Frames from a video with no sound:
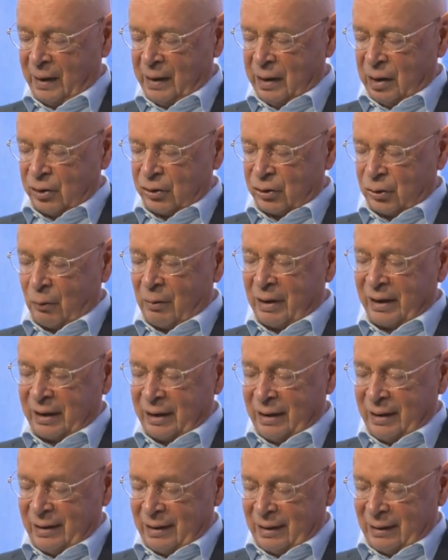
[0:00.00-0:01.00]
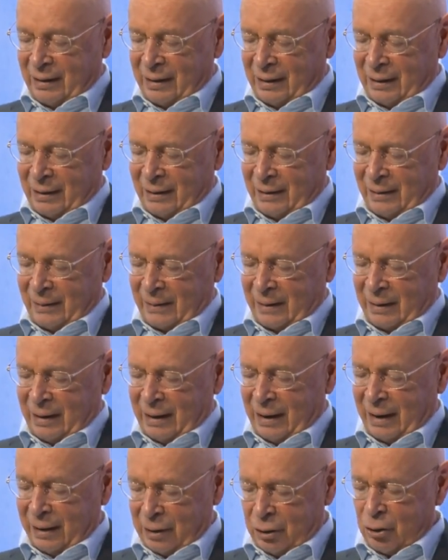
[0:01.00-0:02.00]
so I
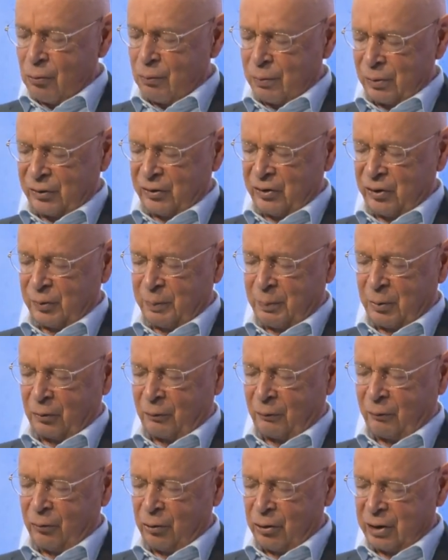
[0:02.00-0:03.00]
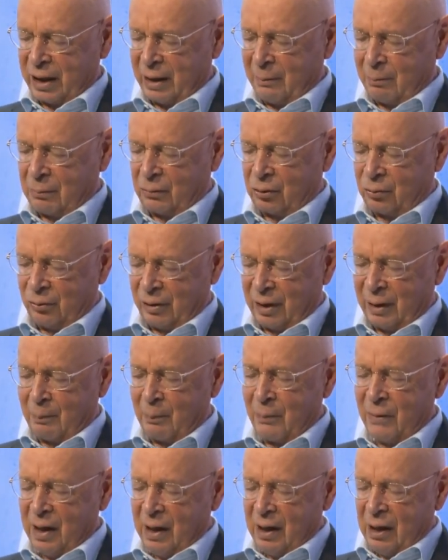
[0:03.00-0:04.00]
hand over this book to
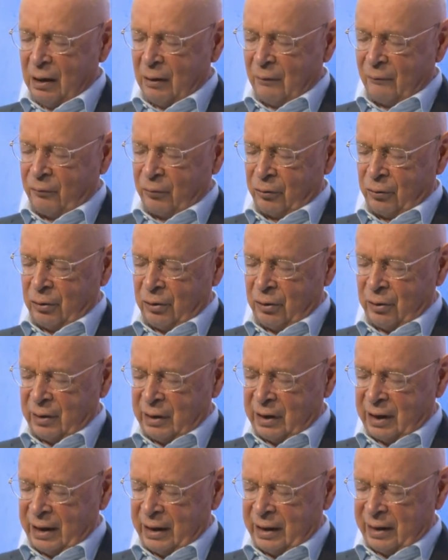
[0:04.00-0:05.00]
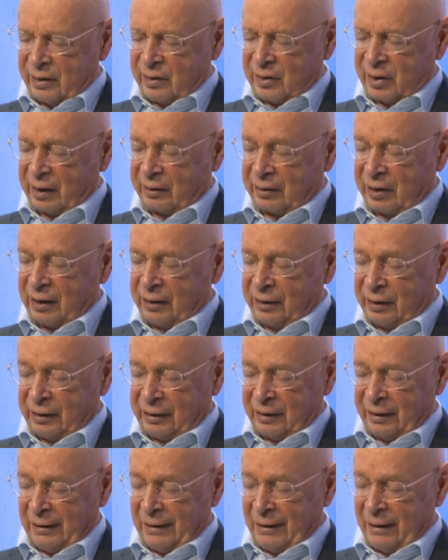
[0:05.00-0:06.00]
him for Satya
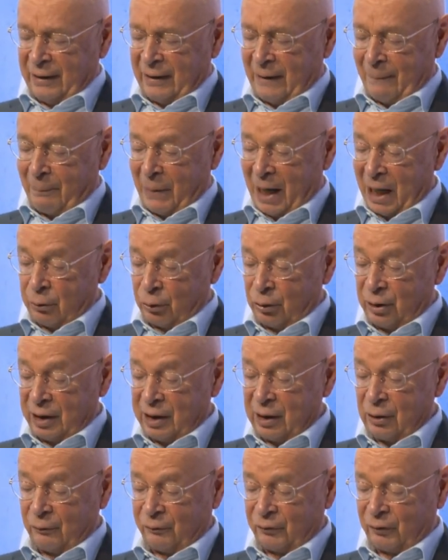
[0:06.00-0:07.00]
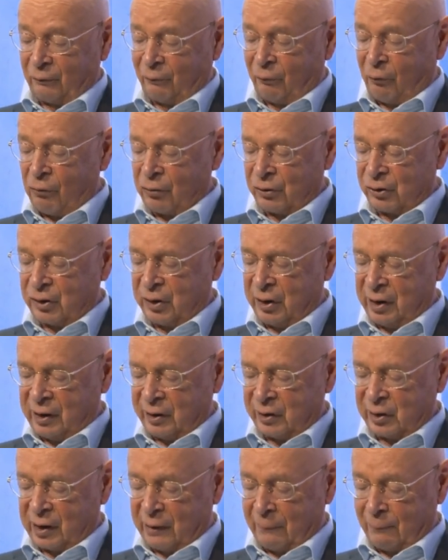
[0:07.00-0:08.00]
Nadella, a pioneer of the fourth
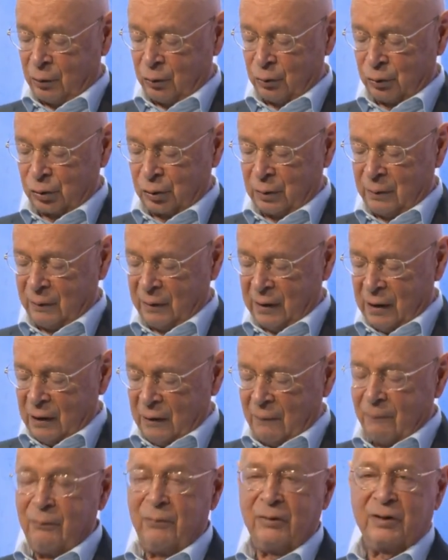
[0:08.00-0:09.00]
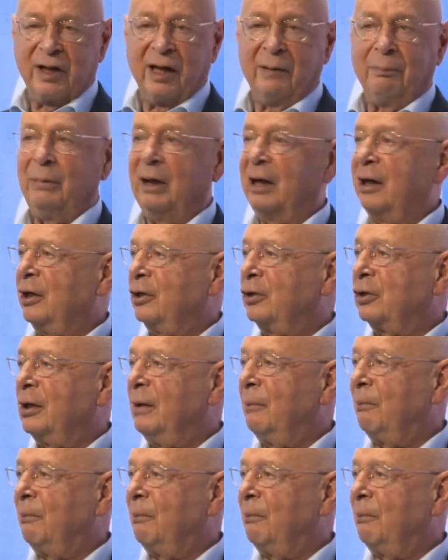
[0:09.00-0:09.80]
industrial revolution, with admiration and